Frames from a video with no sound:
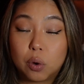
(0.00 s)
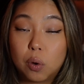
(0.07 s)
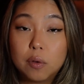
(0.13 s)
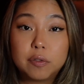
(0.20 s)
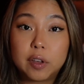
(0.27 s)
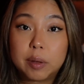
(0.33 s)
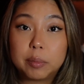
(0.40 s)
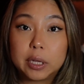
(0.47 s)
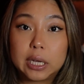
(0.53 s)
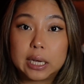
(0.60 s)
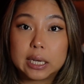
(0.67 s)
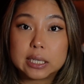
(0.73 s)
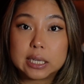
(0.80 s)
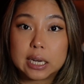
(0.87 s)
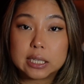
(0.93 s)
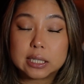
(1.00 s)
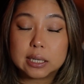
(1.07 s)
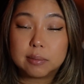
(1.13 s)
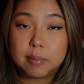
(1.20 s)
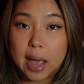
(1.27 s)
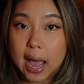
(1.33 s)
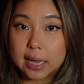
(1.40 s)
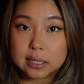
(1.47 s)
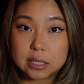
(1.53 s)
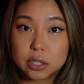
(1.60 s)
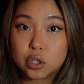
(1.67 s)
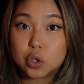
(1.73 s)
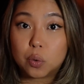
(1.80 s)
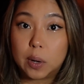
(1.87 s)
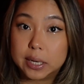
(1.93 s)
whole family attended
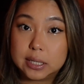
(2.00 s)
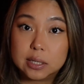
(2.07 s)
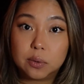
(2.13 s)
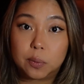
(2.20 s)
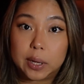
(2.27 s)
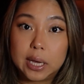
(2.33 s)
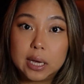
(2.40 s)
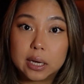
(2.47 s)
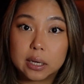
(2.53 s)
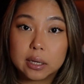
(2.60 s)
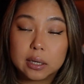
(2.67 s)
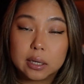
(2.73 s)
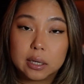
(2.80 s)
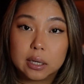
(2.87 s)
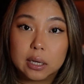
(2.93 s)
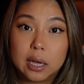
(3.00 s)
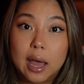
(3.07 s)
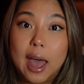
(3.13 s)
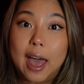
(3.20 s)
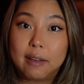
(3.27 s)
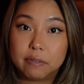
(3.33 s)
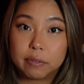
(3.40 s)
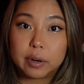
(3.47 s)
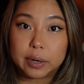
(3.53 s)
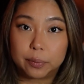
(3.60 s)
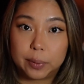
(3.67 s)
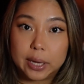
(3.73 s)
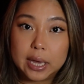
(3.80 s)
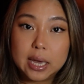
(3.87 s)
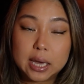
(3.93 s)
mass twice a week. Every
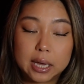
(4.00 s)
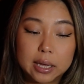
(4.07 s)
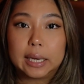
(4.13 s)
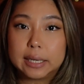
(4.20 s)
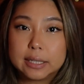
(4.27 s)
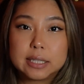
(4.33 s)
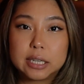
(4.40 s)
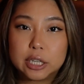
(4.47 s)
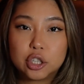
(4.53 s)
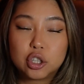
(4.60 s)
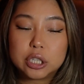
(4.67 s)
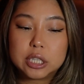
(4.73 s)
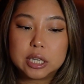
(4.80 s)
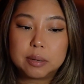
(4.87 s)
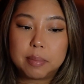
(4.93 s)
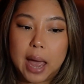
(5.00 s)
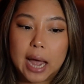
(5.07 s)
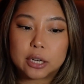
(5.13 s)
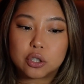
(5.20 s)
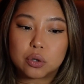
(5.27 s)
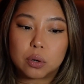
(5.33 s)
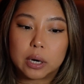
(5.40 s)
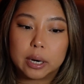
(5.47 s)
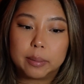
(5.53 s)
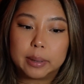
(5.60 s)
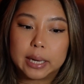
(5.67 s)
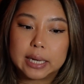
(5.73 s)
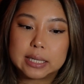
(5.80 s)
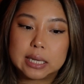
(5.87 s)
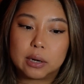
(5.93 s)
week. And it's an interesting backstory
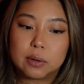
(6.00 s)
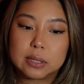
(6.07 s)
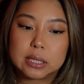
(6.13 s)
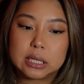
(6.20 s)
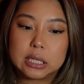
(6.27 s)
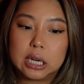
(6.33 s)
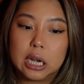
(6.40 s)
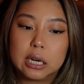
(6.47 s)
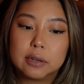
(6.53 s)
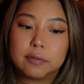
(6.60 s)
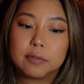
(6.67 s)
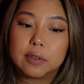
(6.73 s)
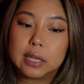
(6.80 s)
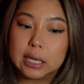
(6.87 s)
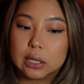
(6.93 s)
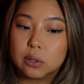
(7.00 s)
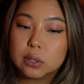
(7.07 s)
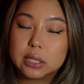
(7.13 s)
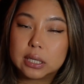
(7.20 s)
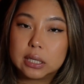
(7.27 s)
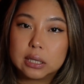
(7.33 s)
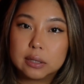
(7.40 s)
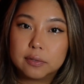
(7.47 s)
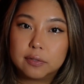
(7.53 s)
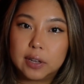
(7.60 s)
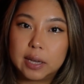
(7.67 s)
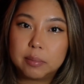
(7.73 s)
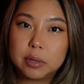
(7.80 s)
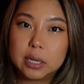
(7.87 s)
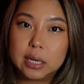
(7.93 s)
because there was a ton of guilt in the
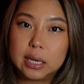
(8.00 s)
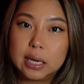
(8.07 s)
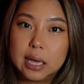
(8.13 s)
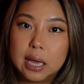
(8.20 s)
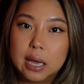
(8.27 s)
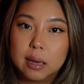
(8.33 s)
family